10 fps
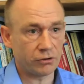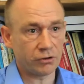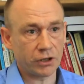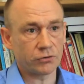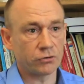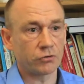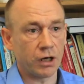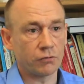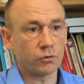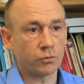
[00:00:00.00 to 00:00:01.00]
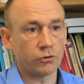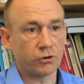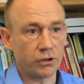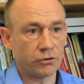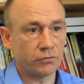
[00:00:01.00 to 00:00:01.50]
international drive towards
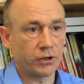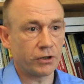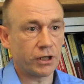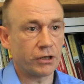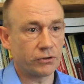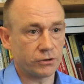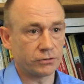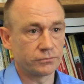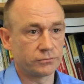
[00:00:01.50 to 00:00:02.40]
inclusive education.